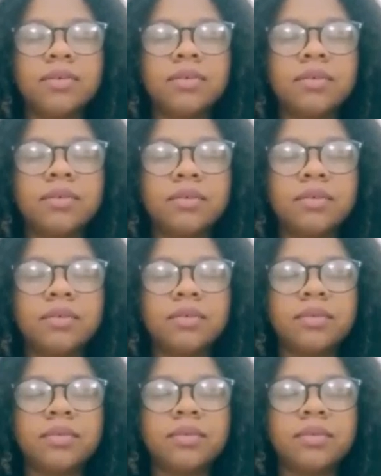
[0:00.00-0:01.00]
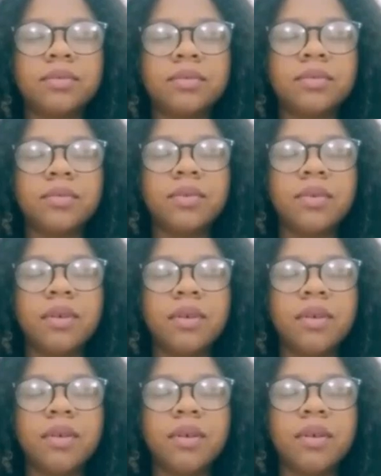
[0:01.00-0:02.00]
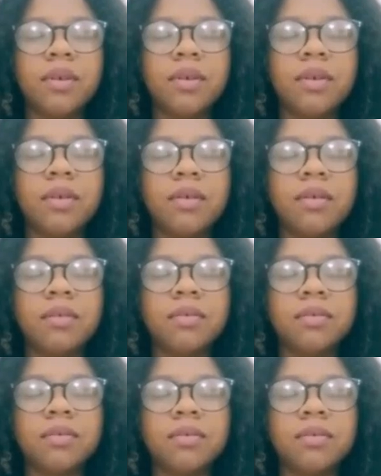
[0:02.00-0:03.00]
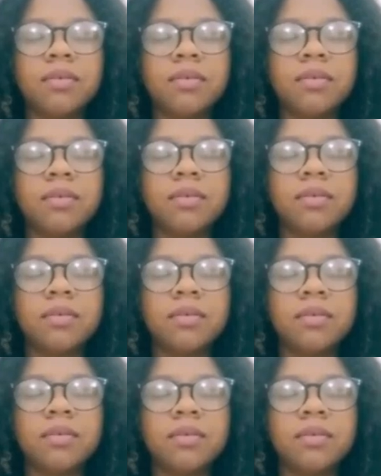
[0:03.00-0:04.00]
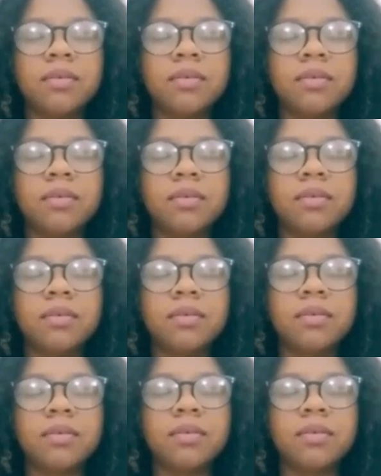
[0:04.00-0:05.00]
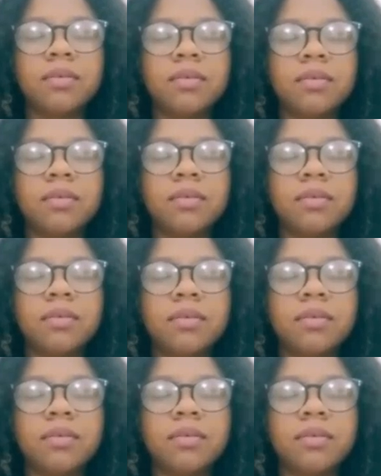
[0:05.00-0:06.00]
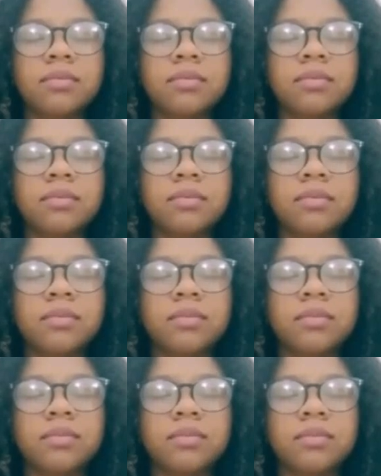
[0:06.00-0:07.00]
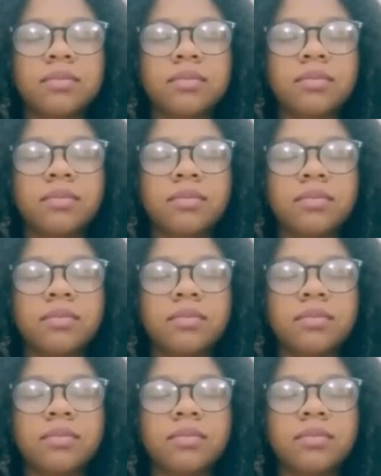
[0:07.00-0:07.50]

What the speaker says: No one is speaking in this clip.